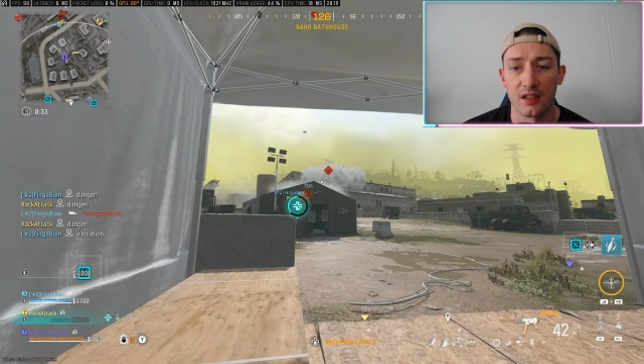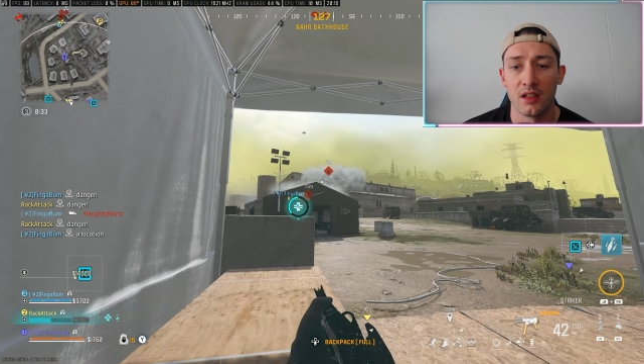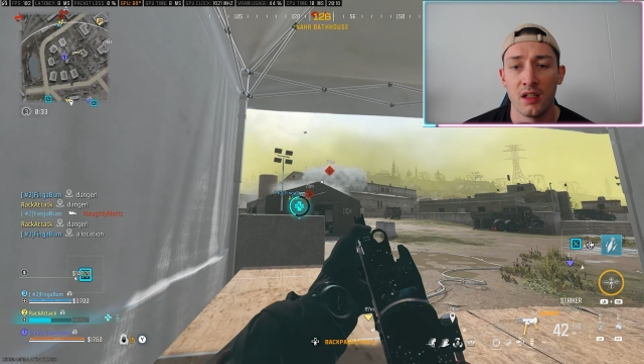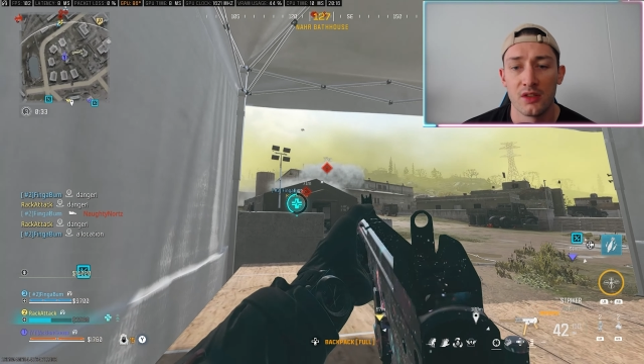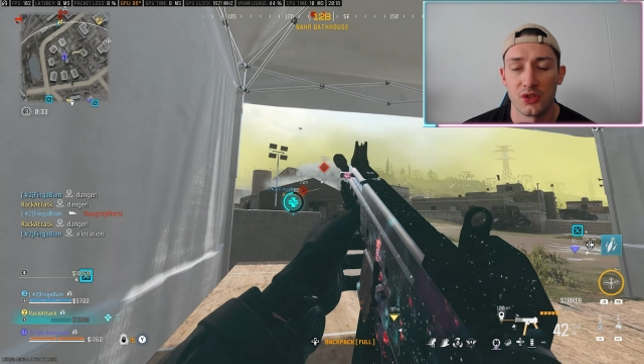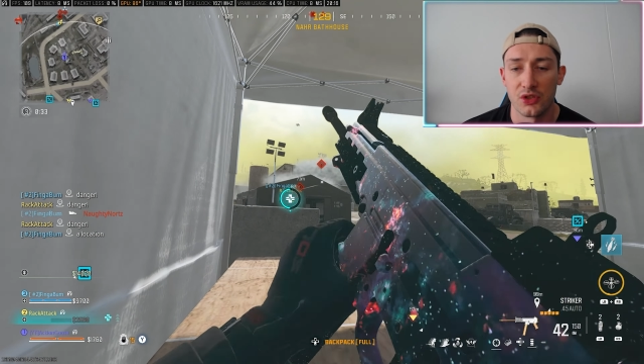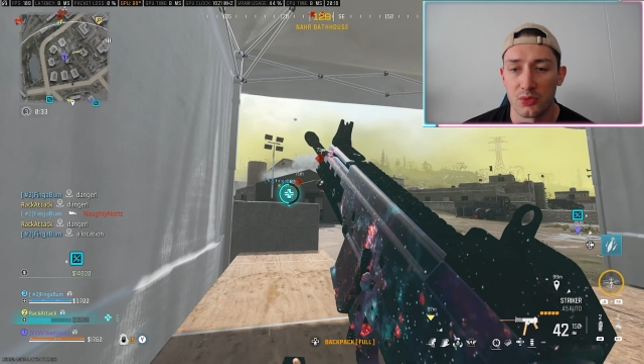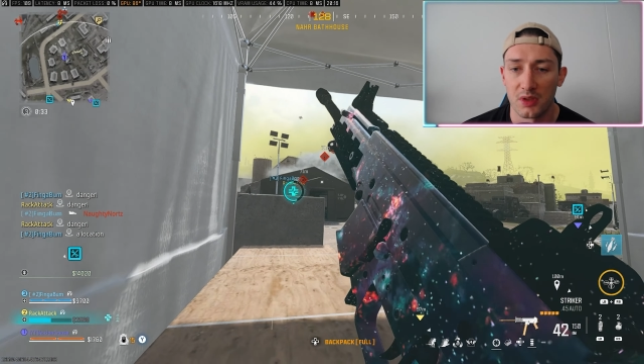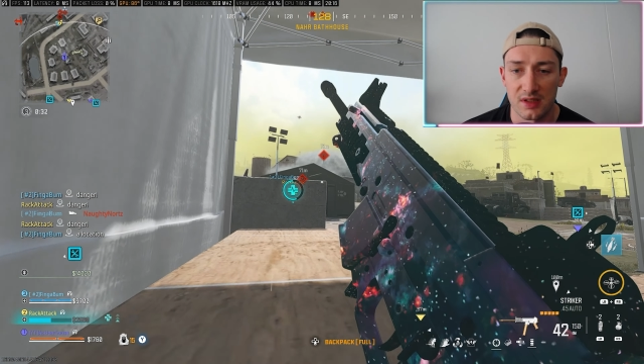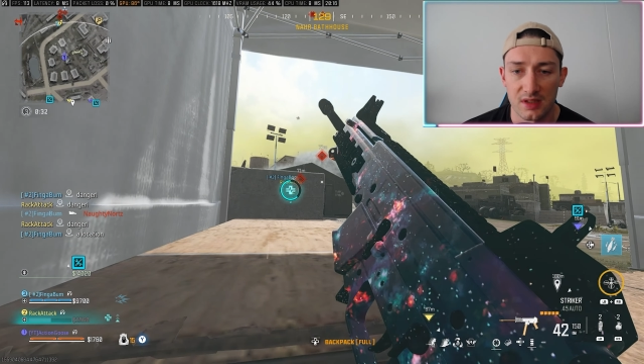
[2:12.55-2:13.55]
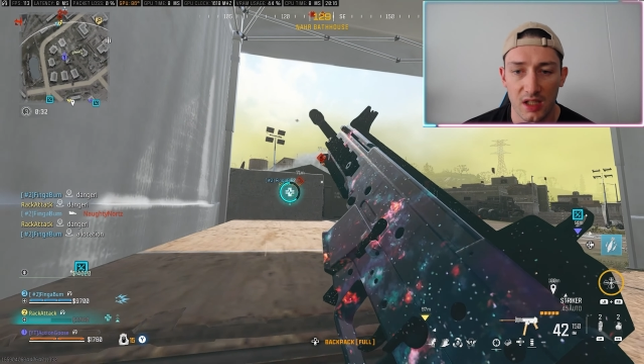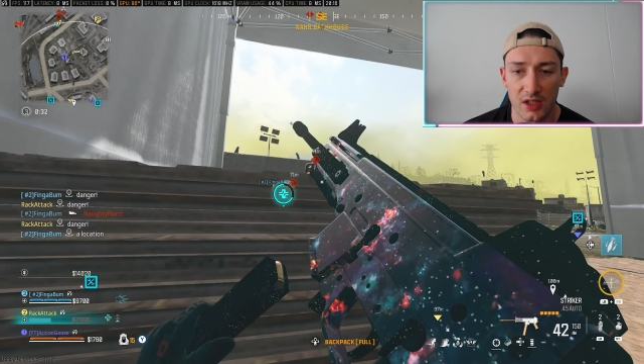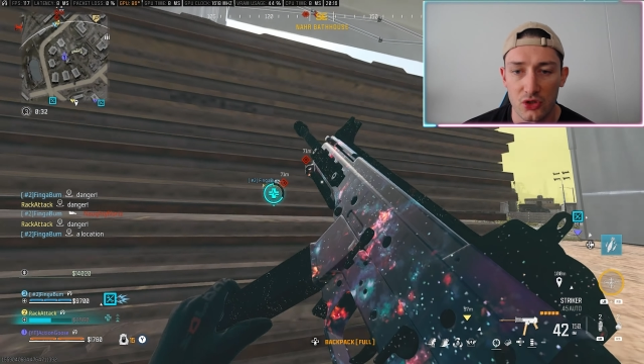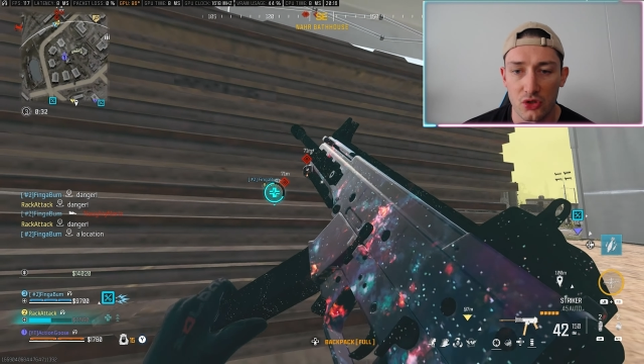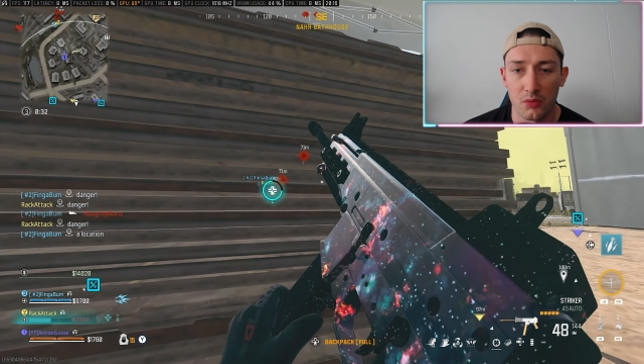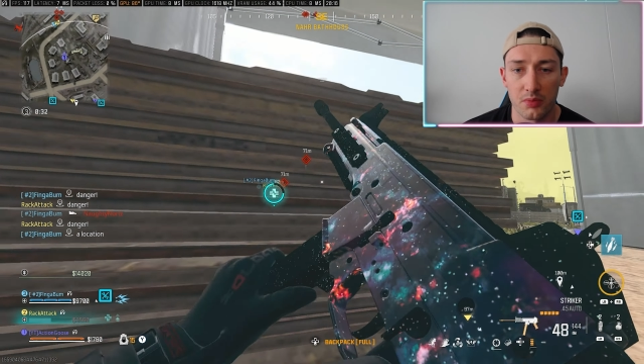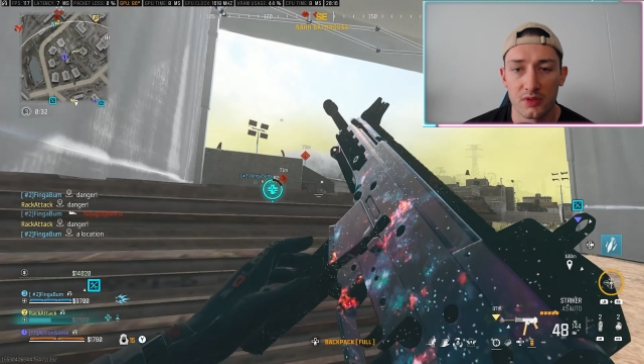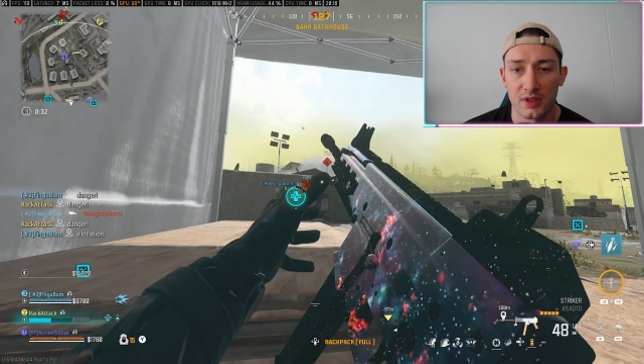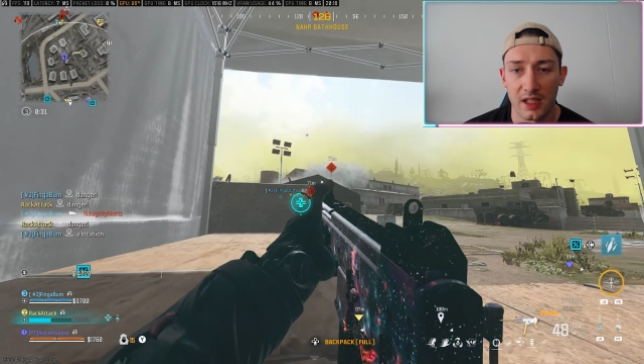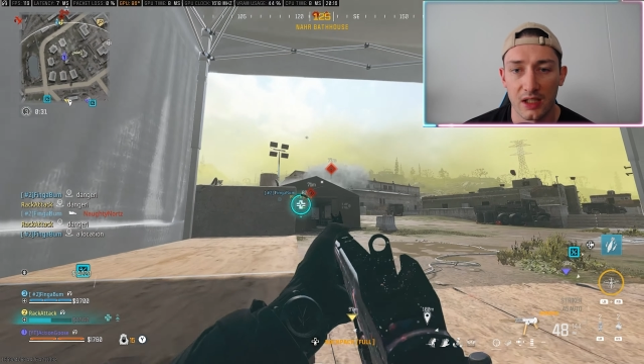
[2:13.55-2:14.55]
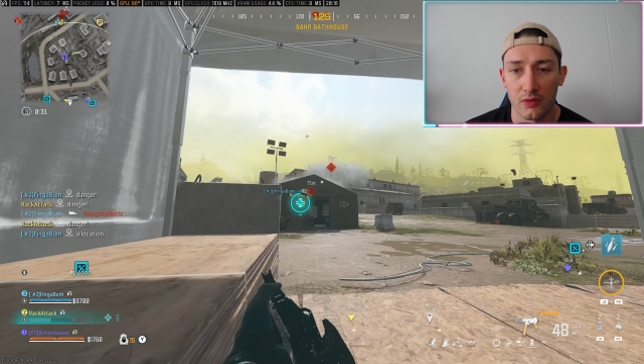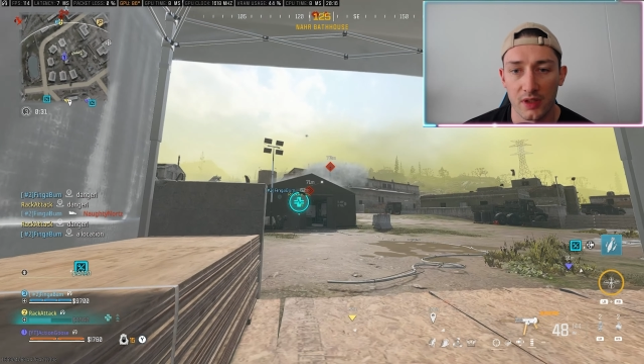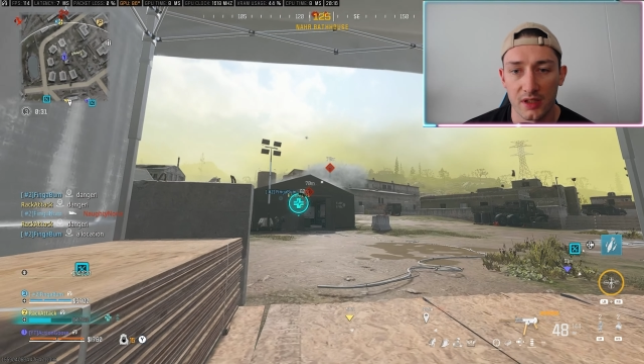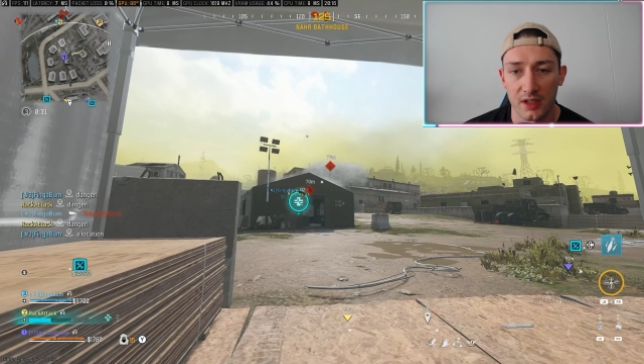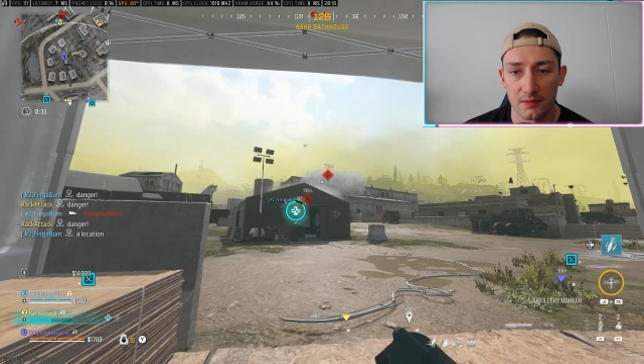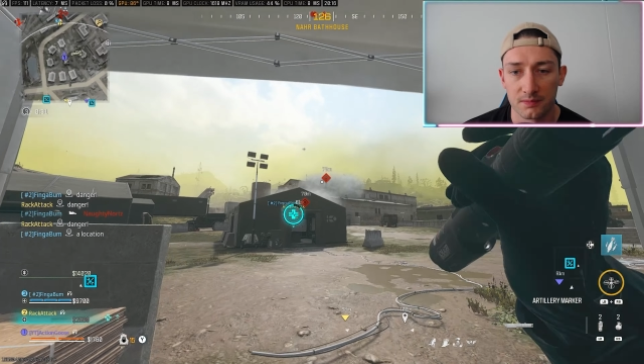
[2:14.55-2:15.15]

So you just want to slide and jump to get out of anything.